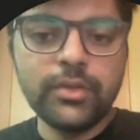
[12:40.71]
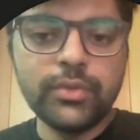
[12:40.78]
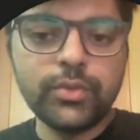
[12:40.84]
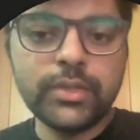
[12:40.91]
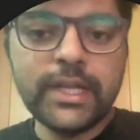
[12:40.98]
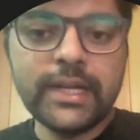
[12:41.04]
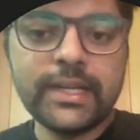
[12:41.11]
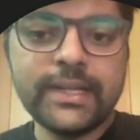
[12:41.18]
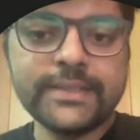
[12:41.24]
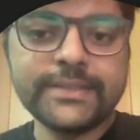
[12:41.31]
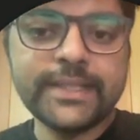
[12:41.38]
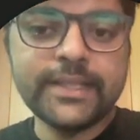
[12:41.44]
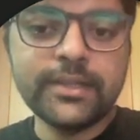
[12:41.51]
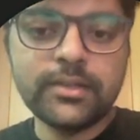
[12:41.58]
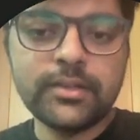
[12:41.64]
So that let's
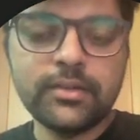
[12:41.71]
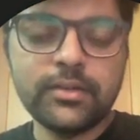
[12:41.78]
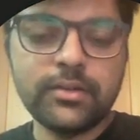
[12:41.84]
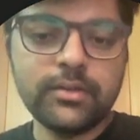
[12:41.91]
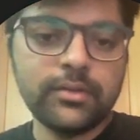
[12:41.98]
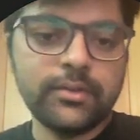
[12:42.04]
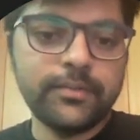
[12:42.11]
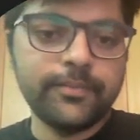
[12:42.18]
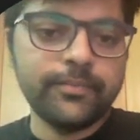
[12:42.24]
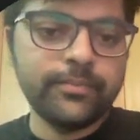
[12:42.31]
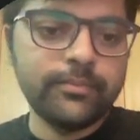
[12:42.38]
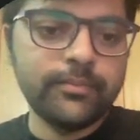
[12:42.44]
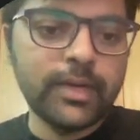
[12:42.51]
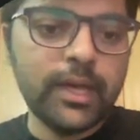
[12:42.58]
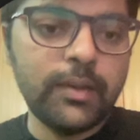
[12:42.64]
say
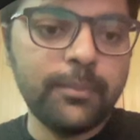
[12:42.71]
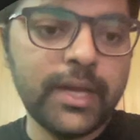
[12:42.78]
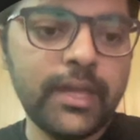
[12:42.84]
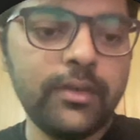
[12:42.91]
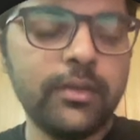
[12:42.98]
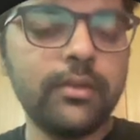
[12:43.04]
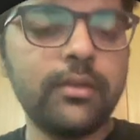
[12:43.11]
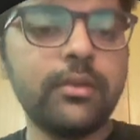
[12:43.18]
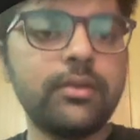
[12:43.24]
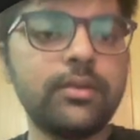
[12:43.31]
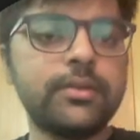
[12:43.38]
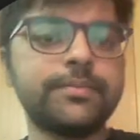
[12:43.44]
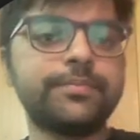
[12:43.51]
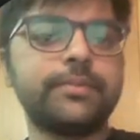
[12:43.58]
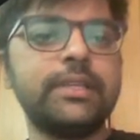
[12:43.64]

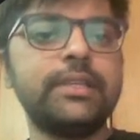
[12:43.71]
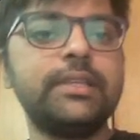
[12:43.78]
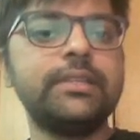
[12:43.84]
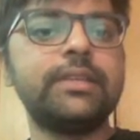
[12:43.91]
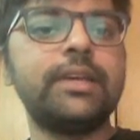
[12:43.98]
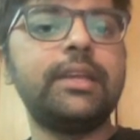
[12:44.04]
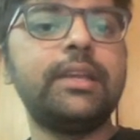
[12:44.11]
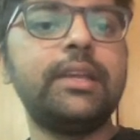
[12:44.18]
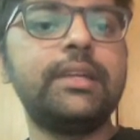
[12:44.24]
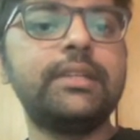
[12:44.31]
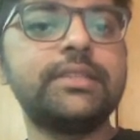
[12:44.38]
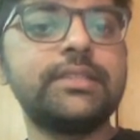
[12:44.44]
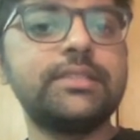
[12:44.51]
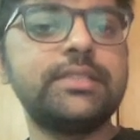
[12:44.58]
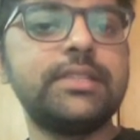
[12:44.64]
in this array, let's
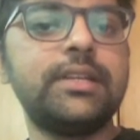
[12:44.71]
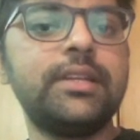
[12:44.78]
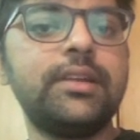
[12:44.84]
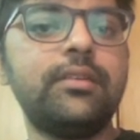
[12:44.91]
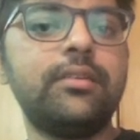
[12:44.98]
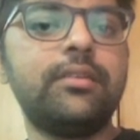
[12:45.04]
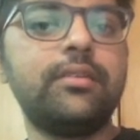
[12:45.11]
consider